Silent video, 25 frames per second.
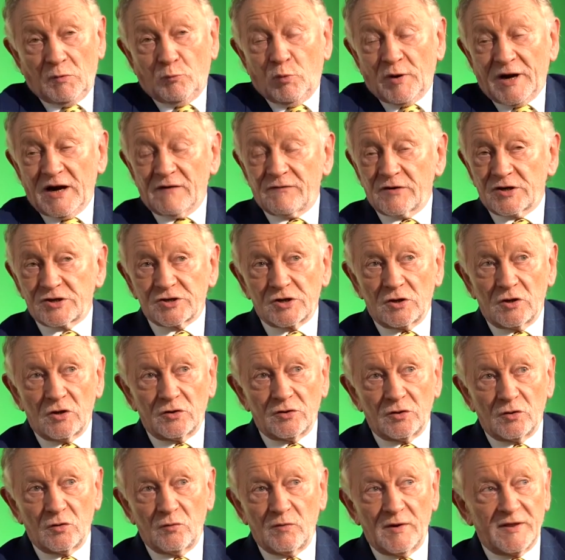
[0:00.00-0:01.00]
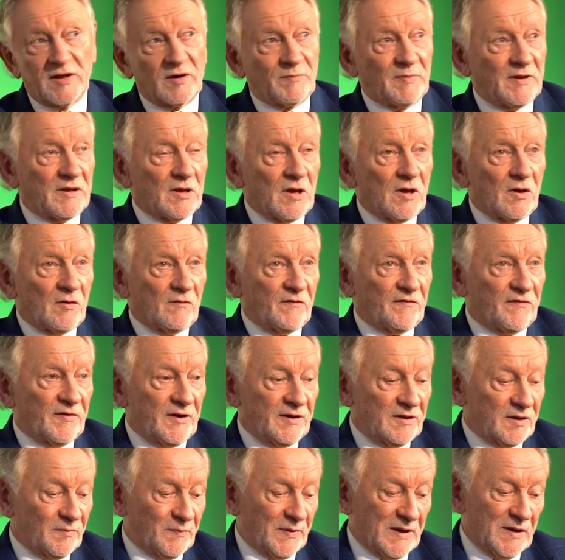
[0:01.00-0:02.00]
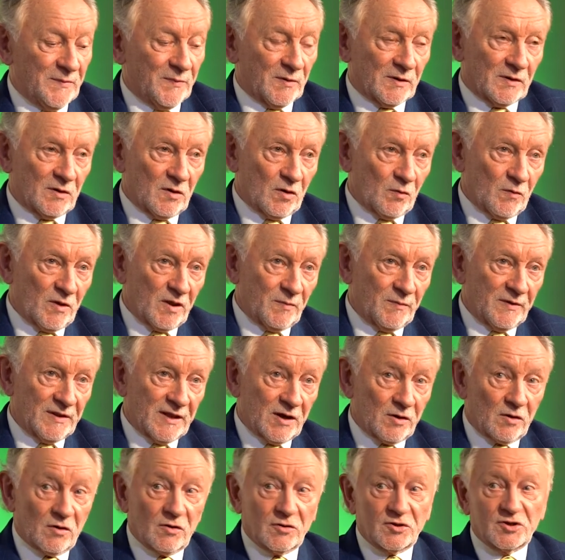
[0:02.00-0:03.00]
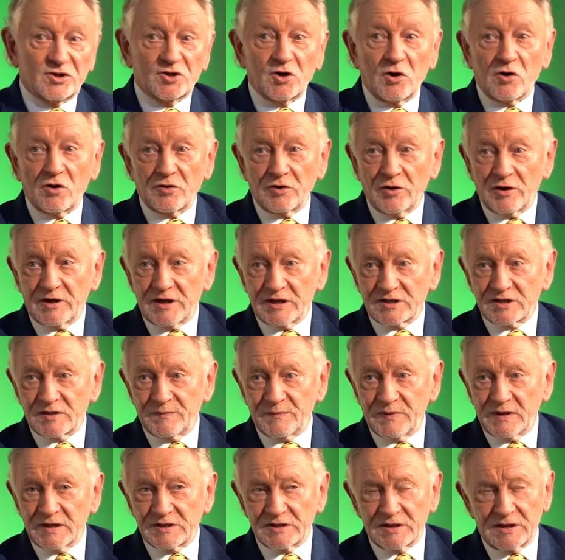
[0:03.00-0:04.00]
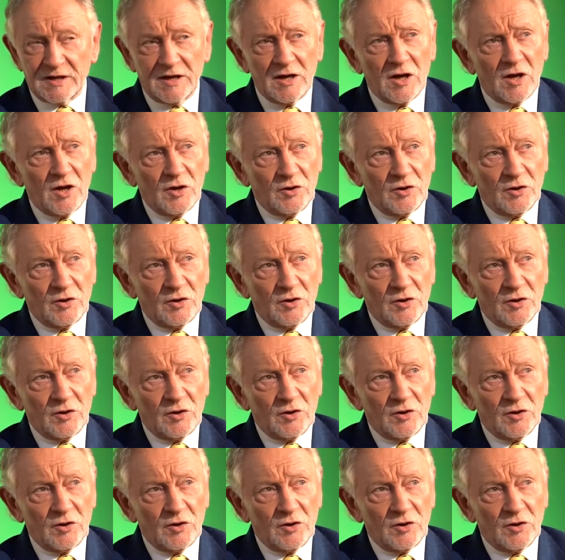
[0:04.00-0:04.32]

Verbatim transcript: whatever song, you know, whether it be Free the People or whether it be that, or Scorn Not His Simplicity,